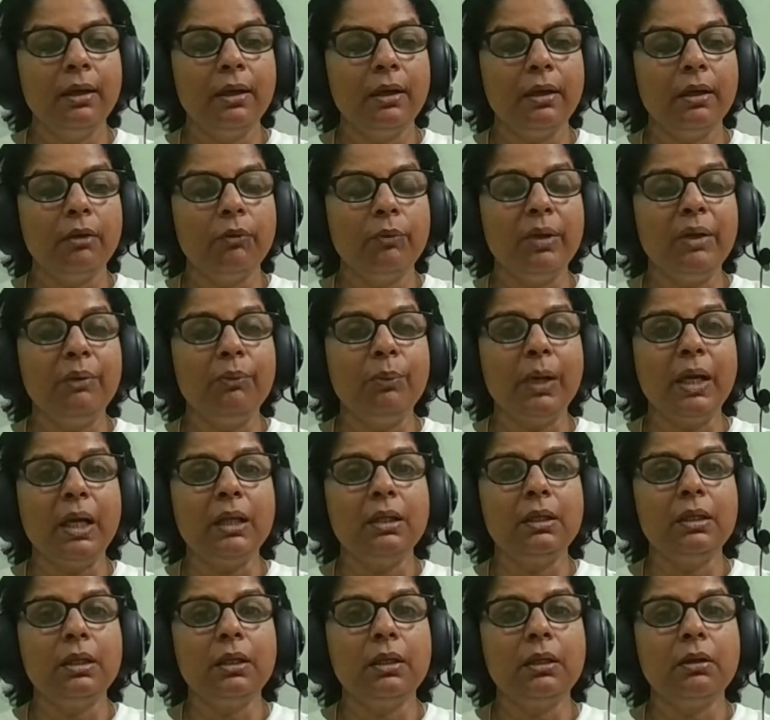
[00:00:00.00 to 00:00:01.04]
uh, we
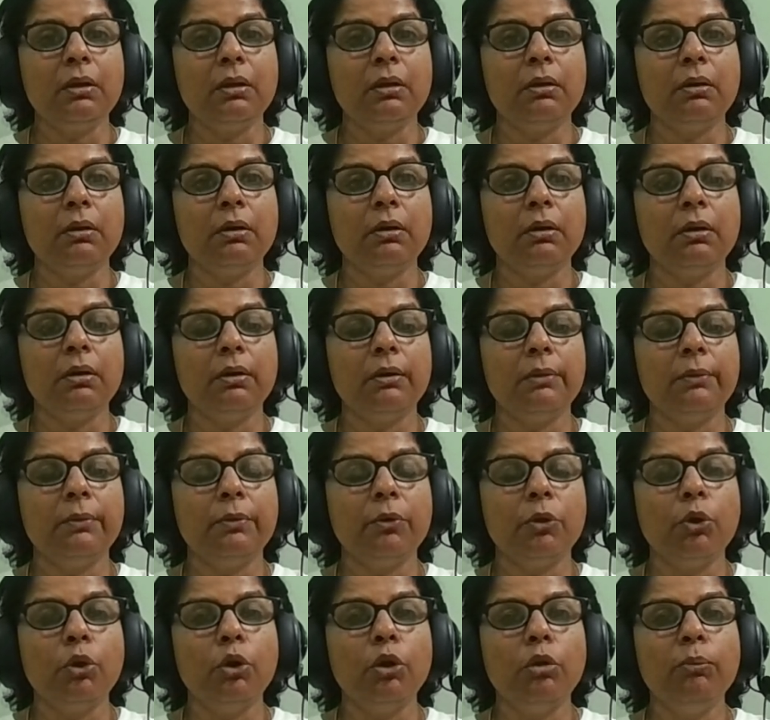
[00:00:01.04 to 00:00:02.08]
waited
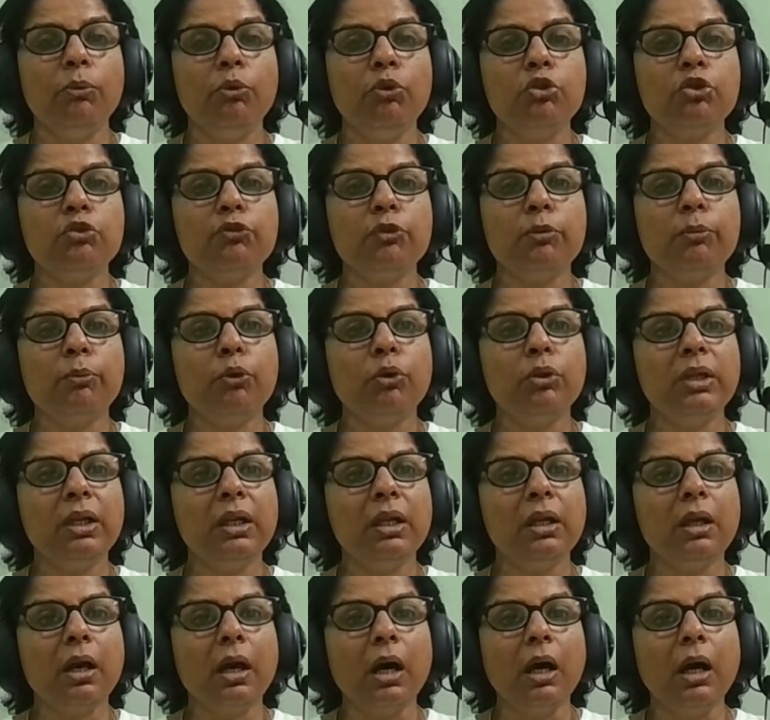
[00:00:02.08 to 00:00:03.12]
almost for more than
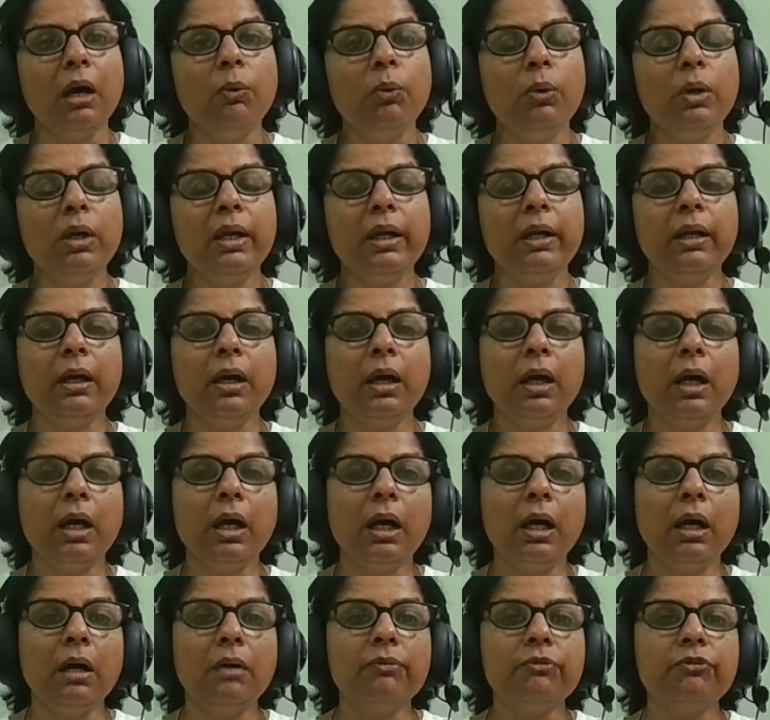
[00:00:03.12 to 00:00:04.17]
an hour and a
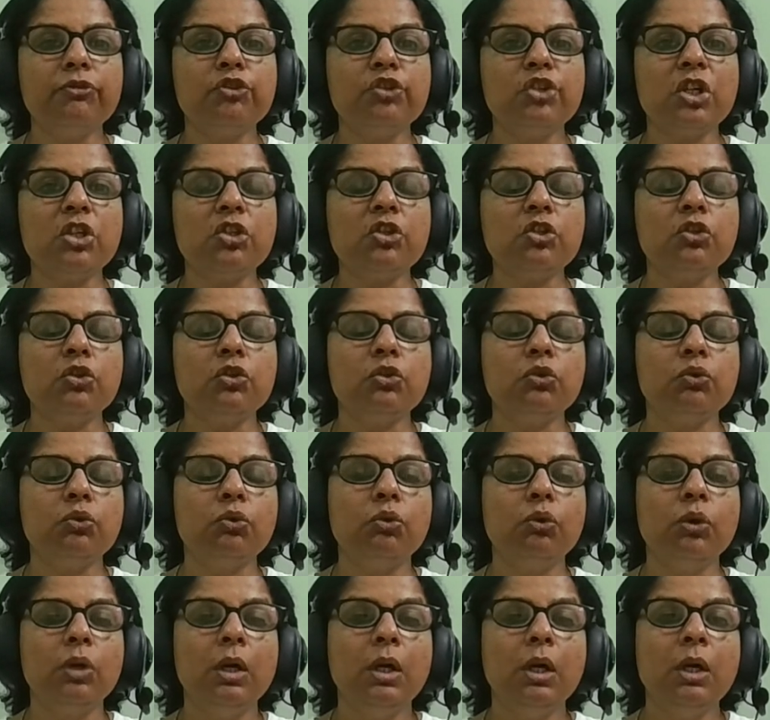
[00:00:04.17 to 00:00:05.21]
half just
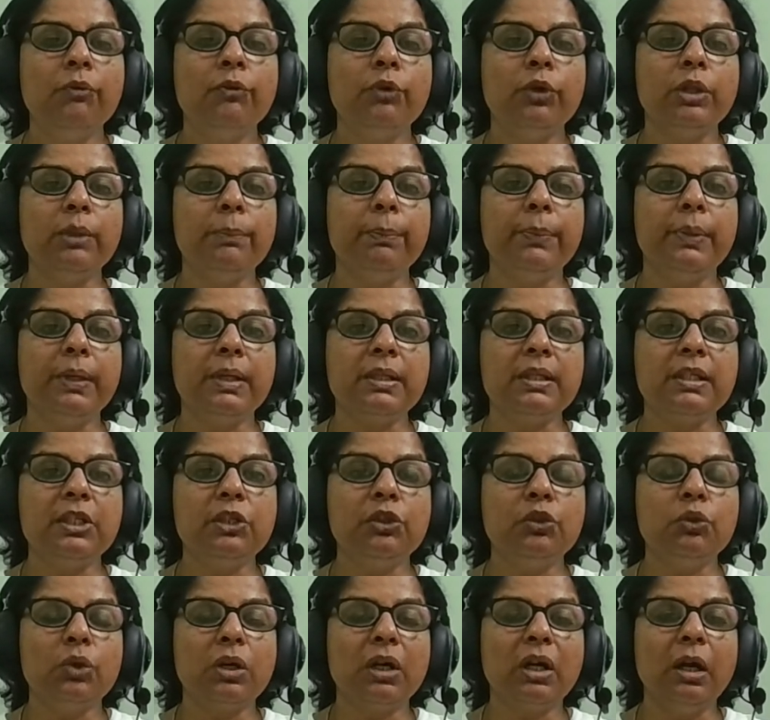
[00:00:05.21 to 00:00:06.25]
to for the person
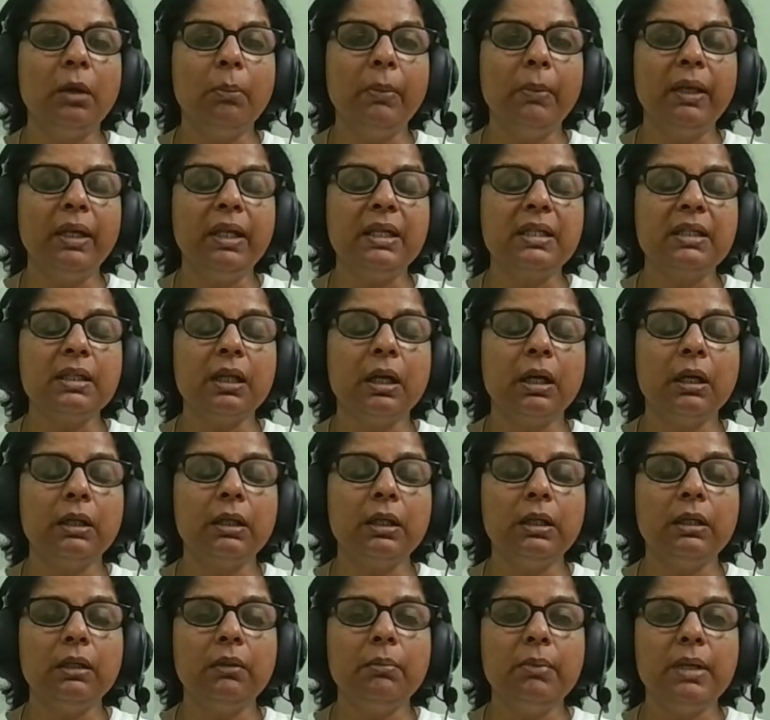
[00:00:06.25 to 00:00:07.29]
to come, and they
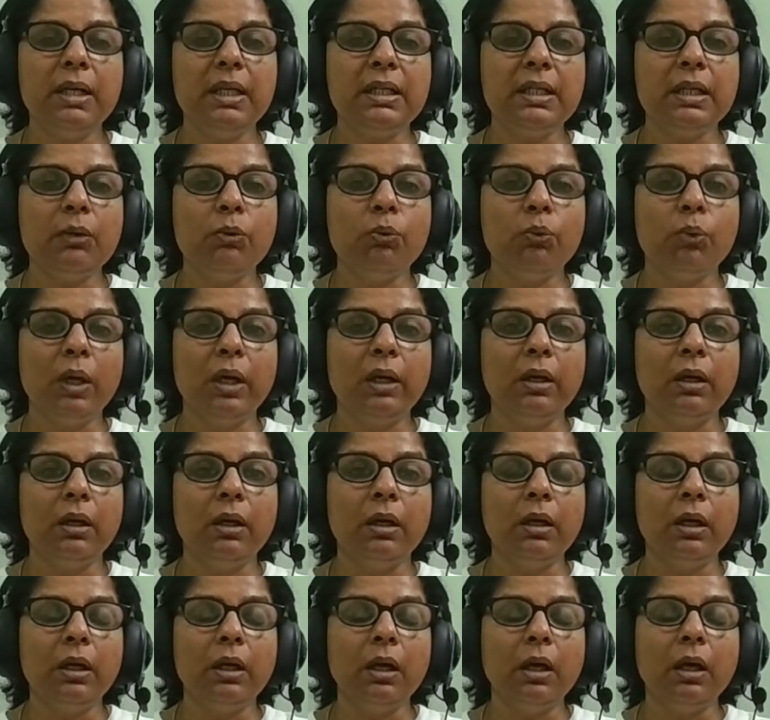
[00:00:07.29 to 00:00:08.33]
started the meeting one
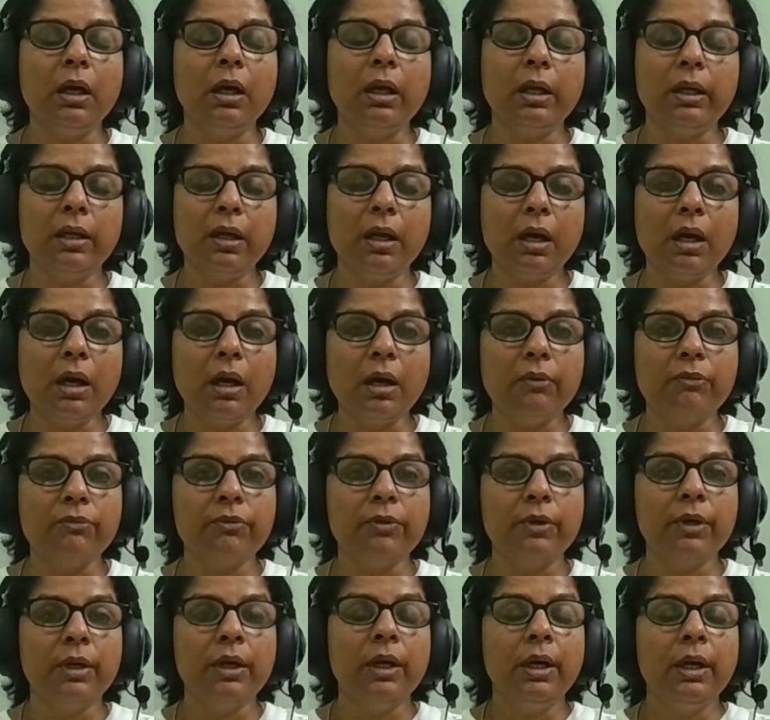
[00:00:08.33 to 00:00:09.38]
an hour and a half.
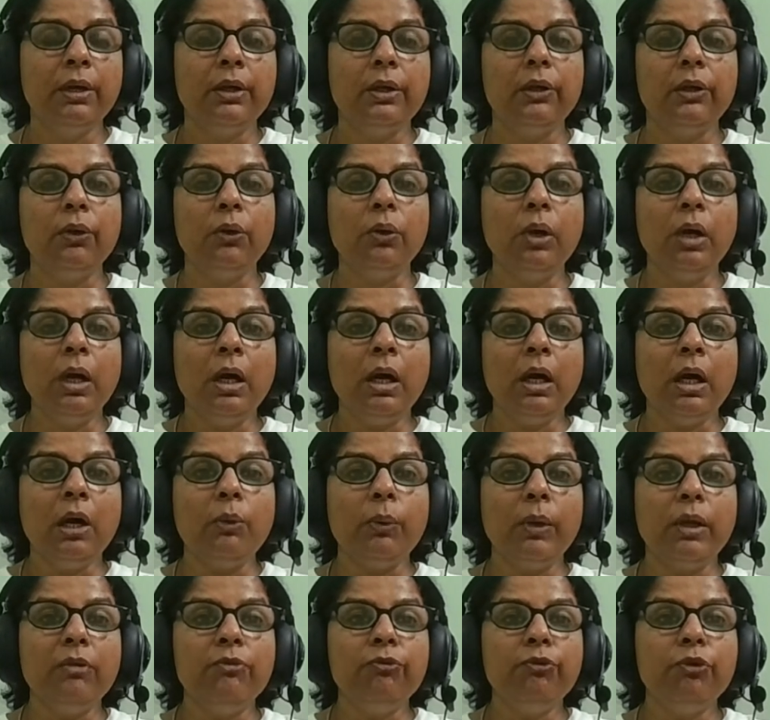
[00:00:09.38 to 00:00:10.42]
You know, I
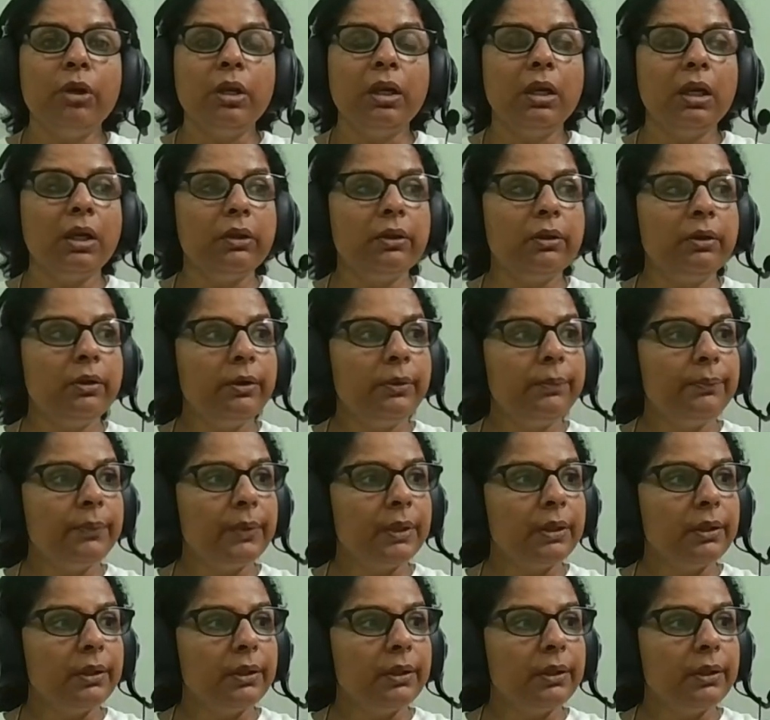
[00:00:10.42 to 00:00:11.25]
went for another.